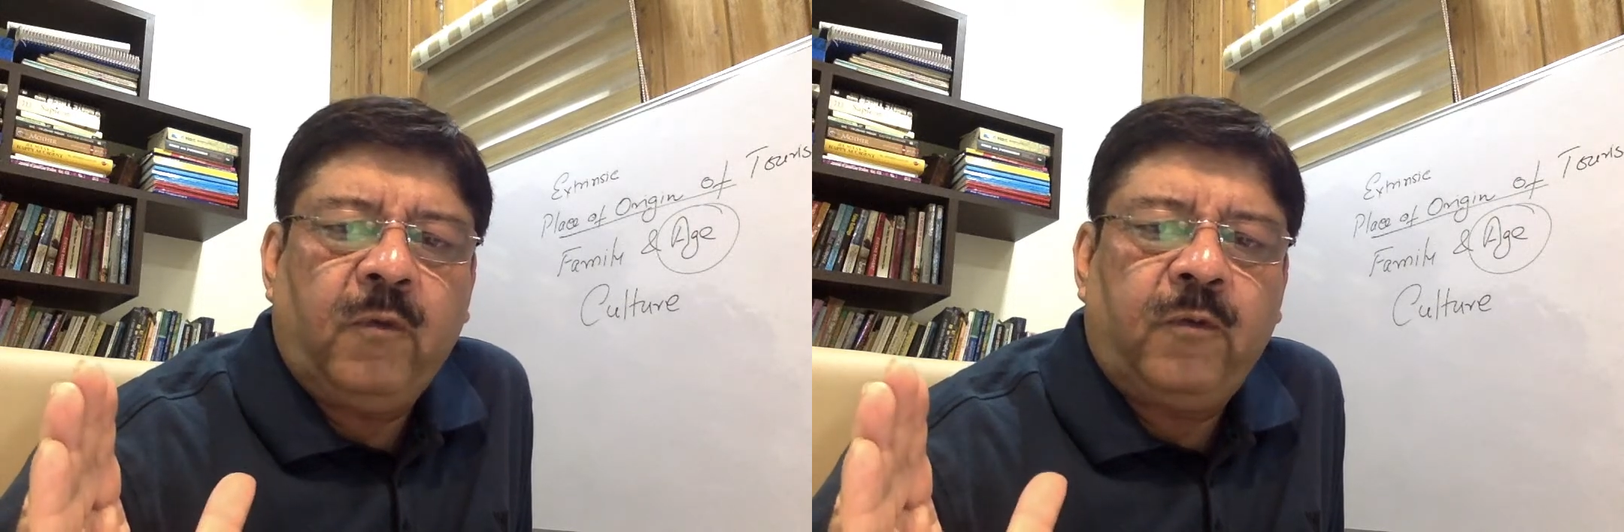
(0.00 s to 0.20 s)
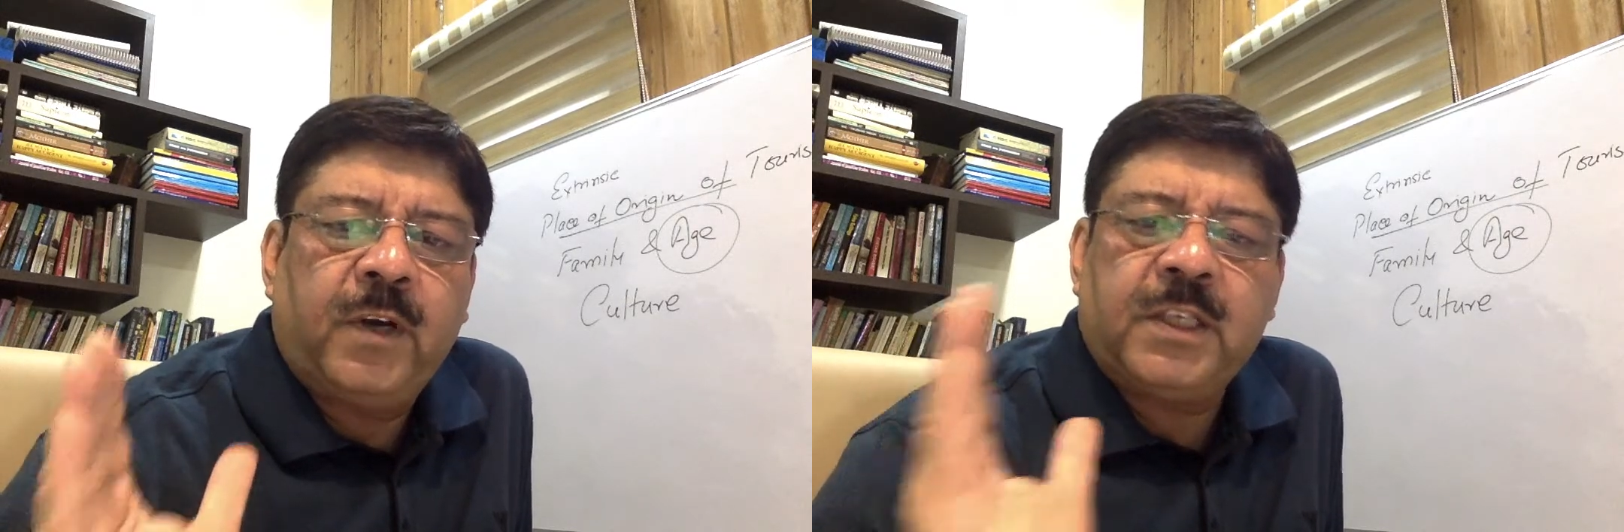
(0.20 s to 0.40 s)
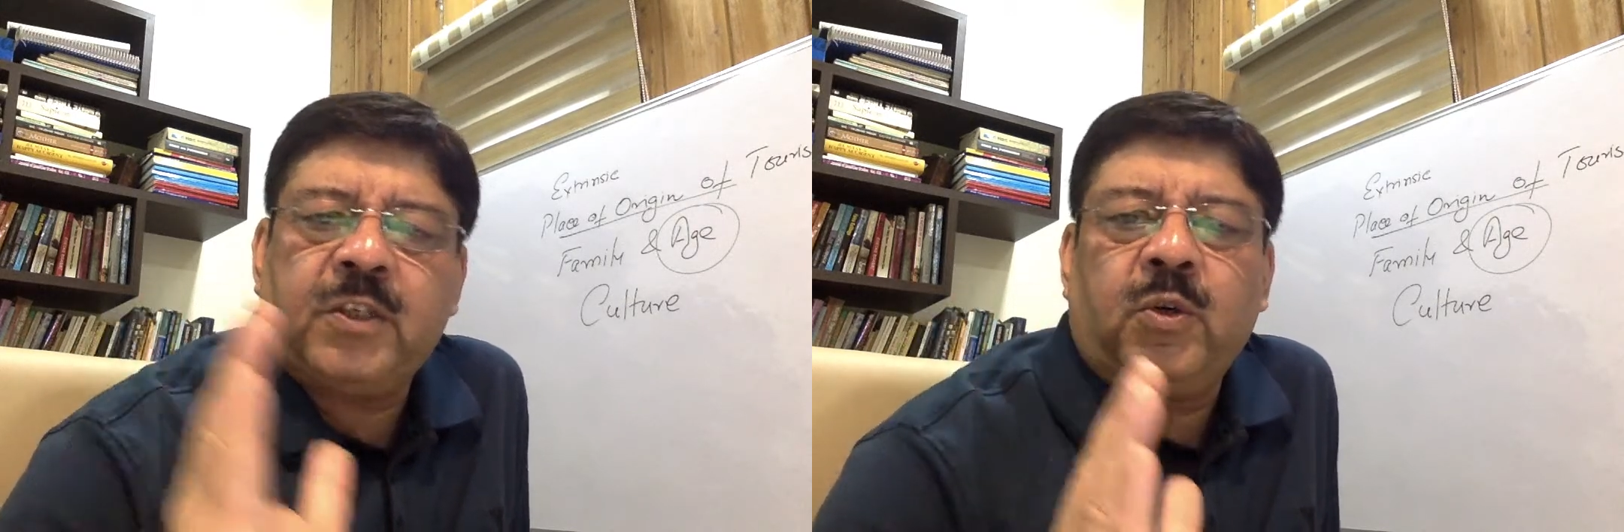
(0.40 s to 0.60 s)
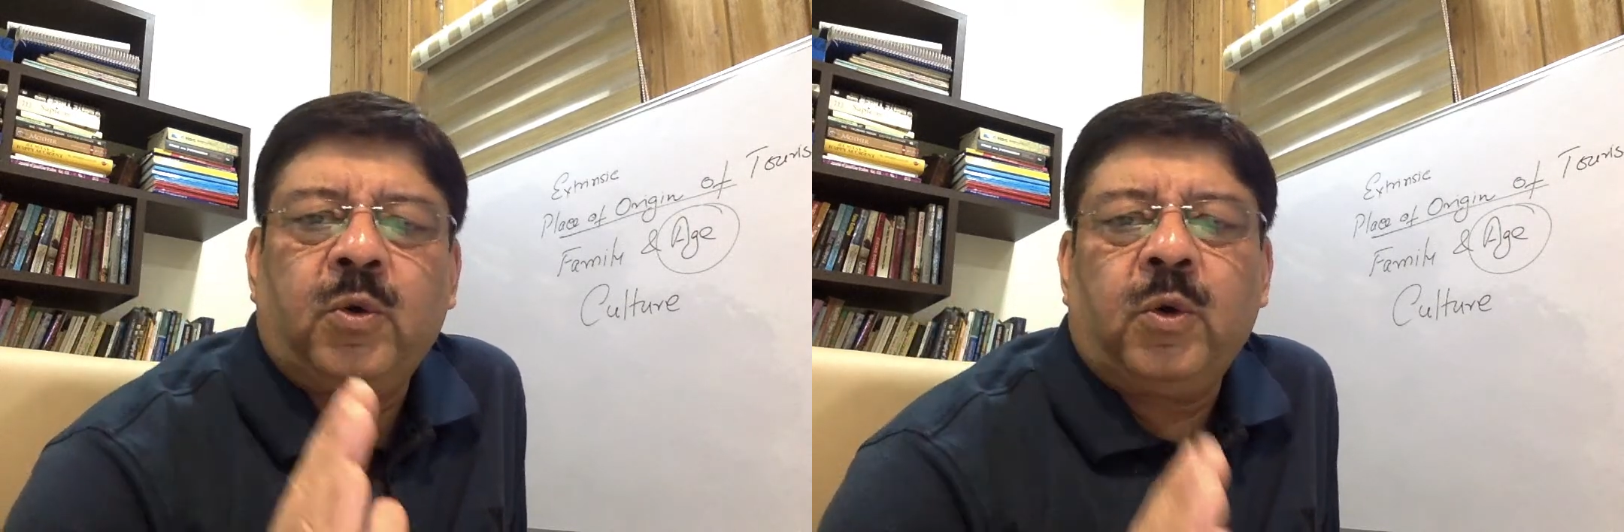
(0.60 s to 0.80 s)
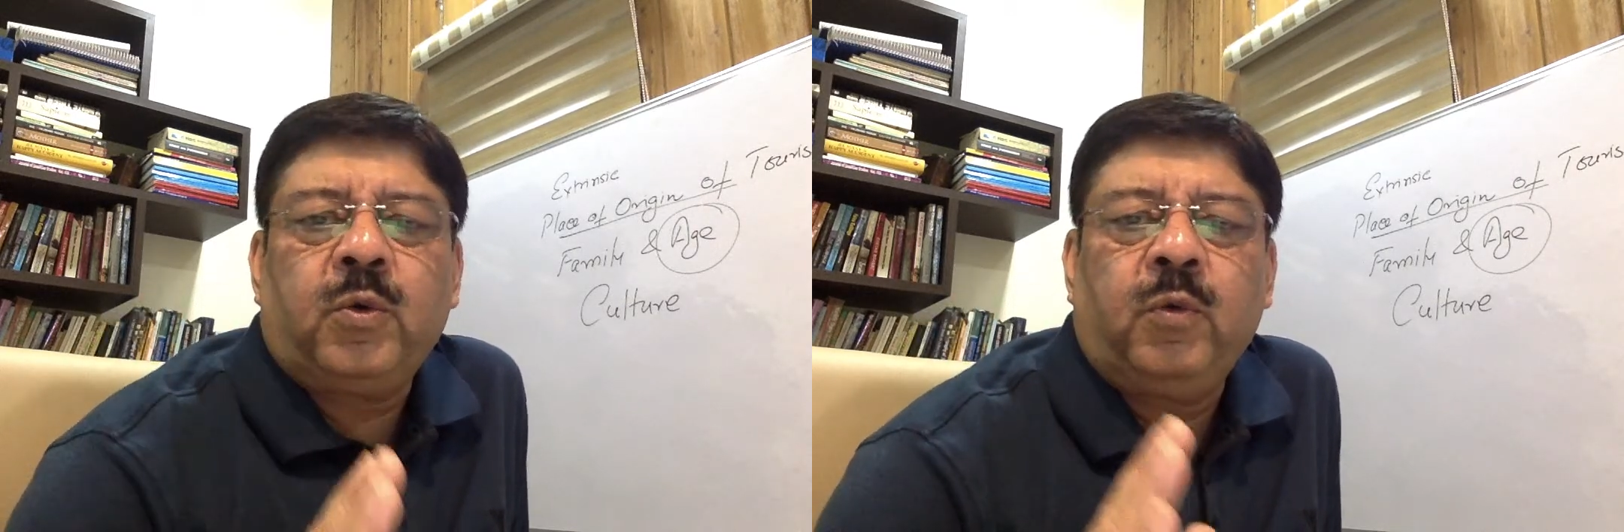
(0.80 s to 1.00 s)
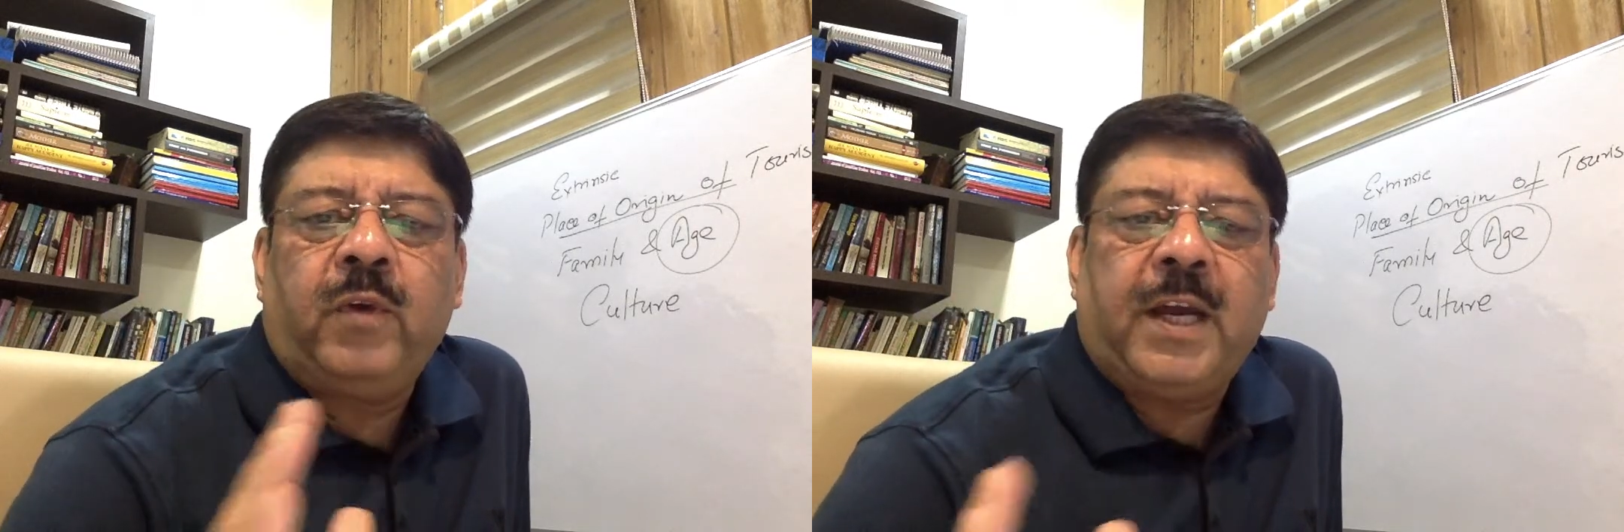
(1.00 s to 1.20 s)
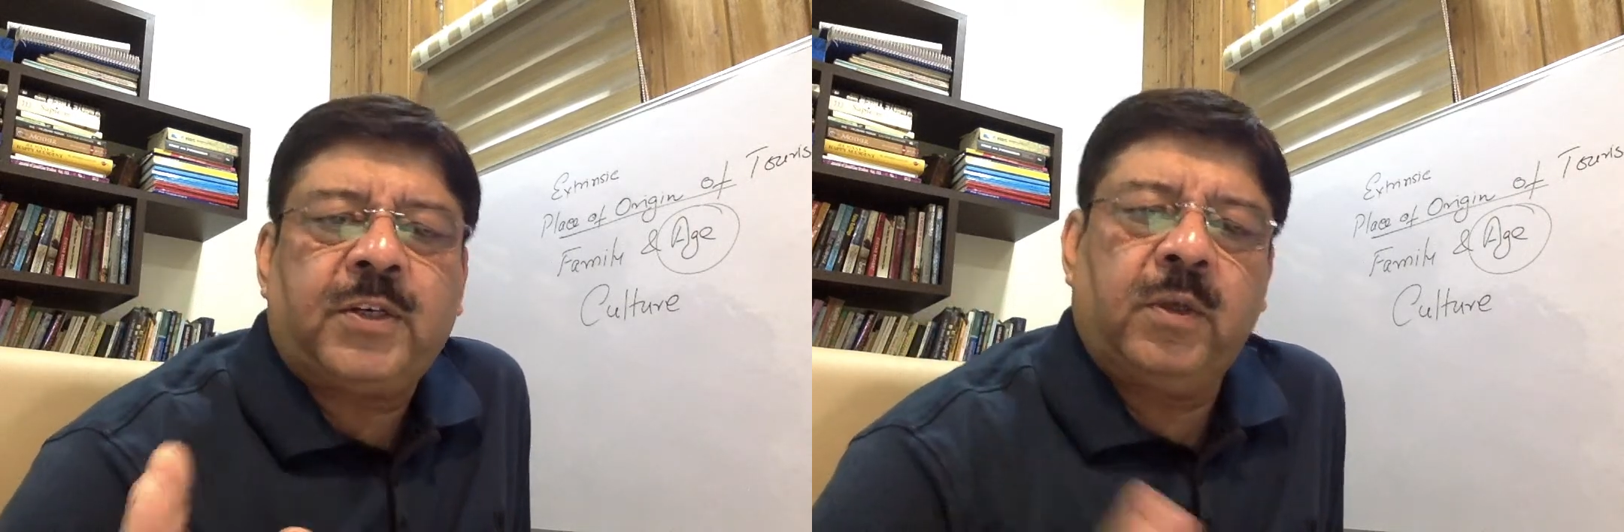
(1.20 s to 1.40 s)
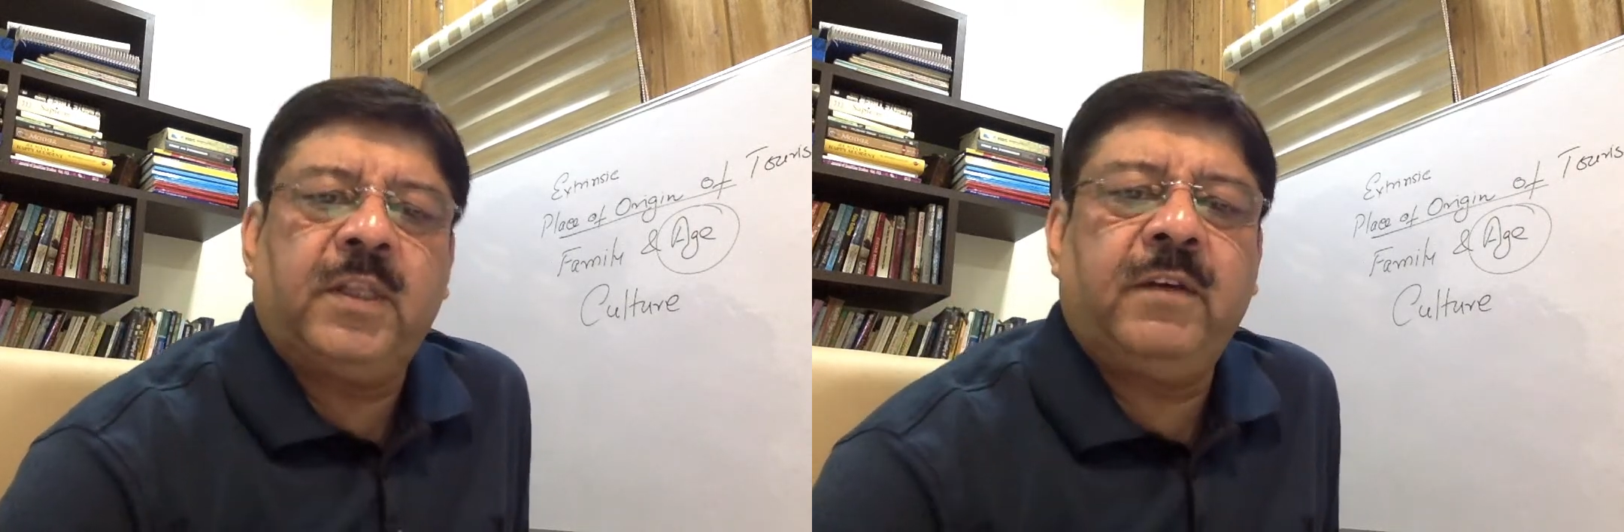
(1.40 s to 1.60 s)
first go to
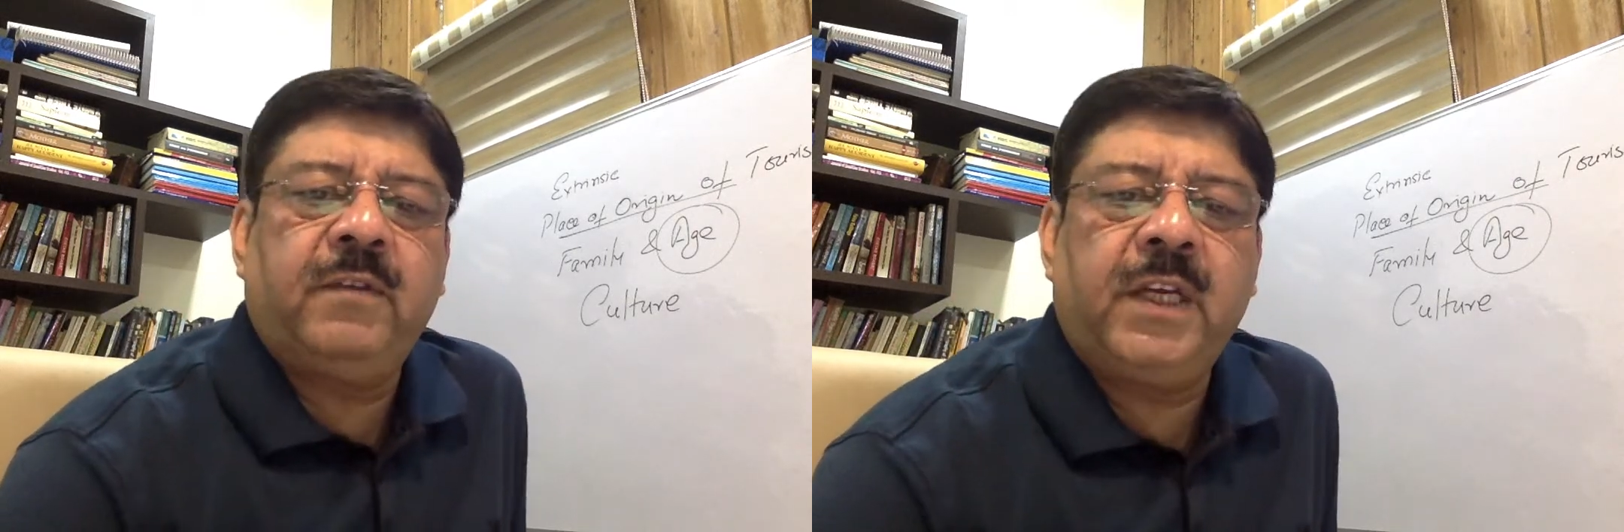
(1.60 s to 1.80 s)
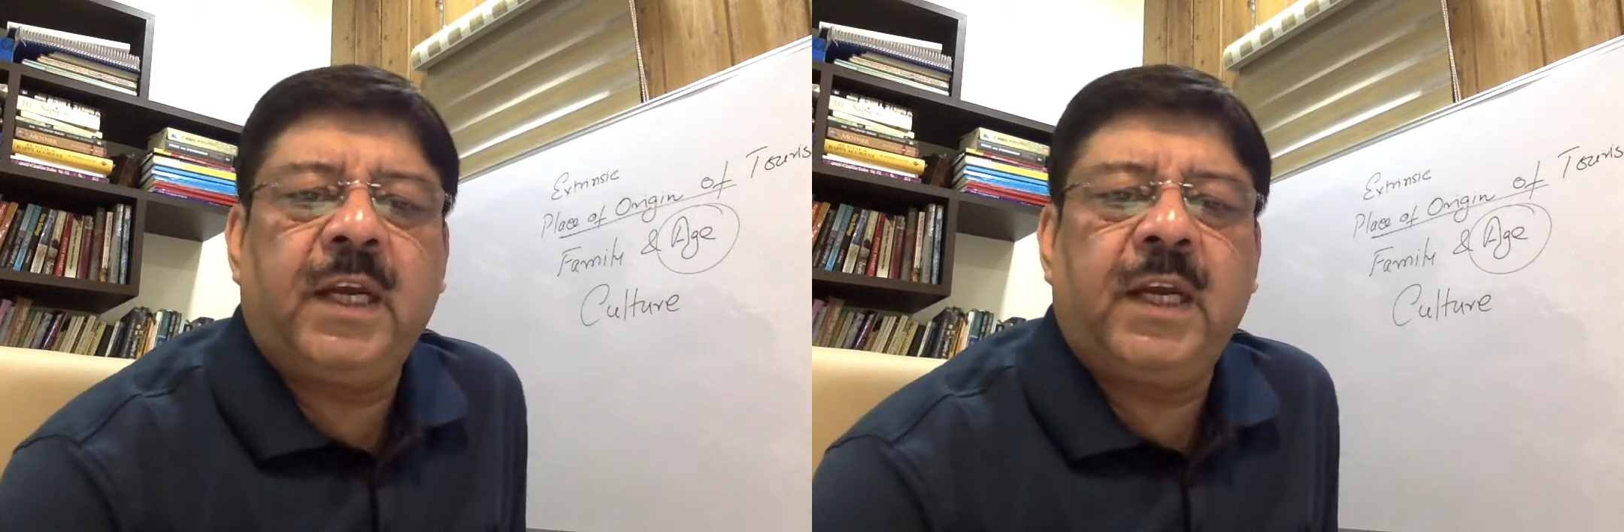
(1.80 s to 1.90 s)
Vaishno Devi